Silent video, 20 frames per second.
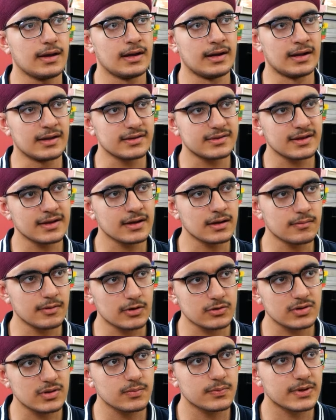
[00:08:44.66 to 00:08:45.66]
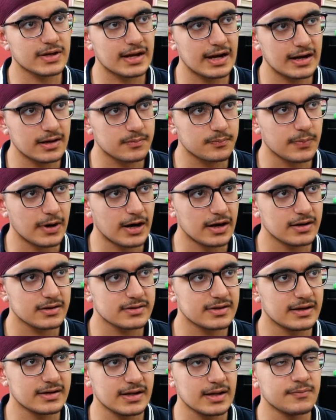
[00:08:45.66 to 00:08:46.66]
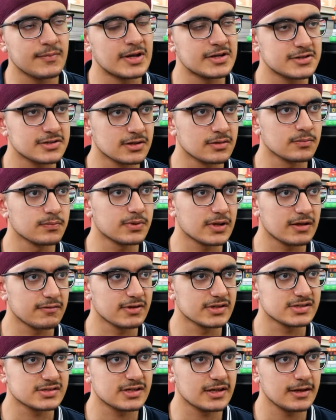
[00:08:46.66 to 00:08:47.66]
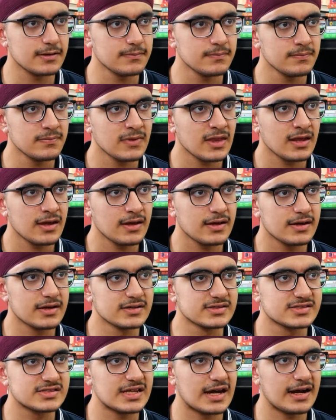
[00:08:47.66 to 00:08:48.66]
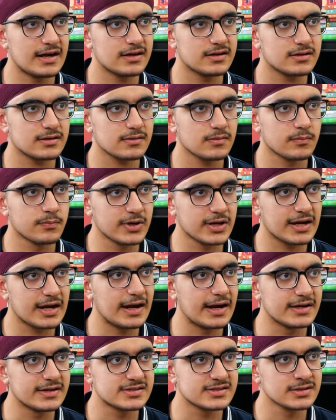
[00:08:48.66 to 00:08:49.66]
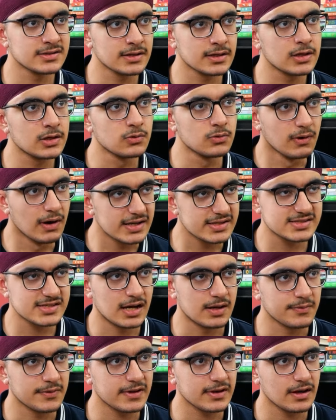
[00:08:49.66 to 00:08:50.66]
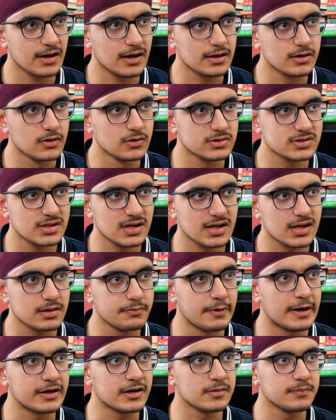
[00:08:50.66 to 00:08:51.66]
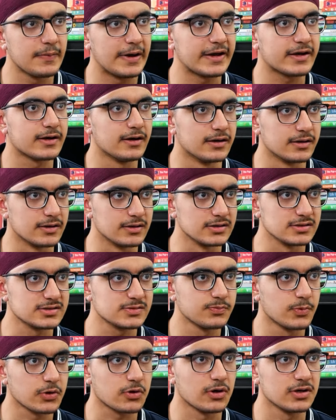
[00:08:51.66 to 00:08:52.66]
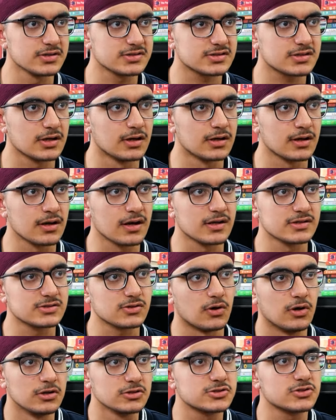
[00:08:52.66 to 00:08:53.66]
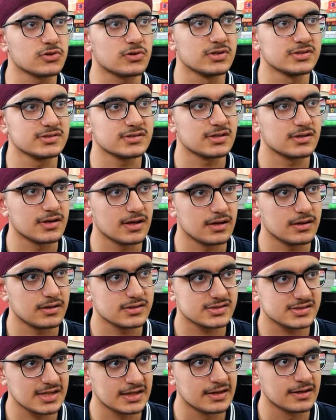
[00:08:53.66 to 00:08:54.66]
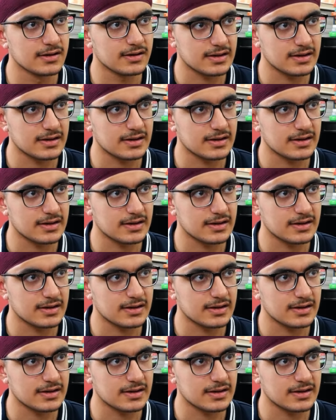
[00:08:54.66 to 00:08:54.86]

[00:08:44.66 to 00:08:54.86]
Another thing about the brigade part that I mentioned previously is that brigades in the US Army are usually commanded by colonels, because colonel is also considered a senior